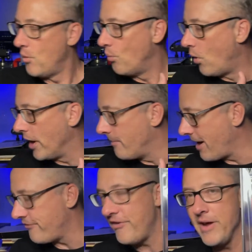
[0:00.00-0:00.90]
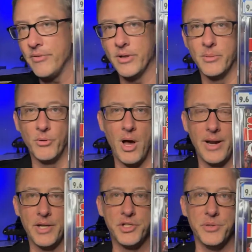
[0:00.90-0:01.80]
One of my favorite
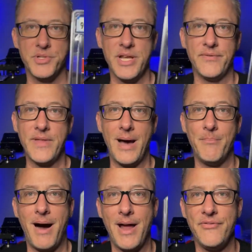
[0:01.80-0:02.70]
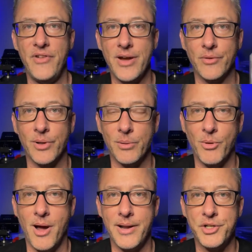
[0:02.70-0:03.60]
LeBron issues, if not my favorite
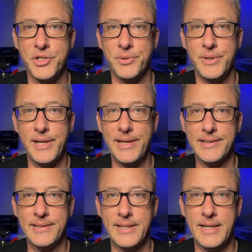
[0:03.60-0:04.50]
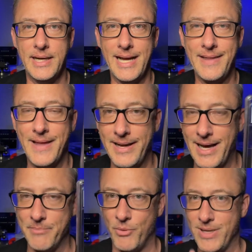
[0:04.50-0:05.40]
LeBron issue. And that
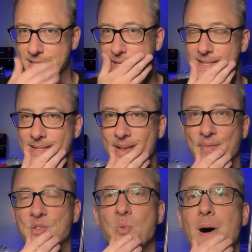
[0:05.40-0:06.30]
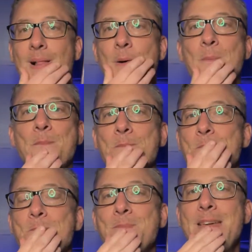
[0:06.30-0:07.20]
9.6 is tough to swallow.
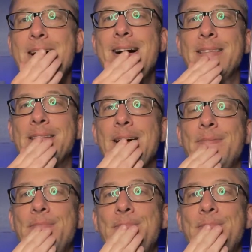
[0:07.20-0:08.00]
That's tough.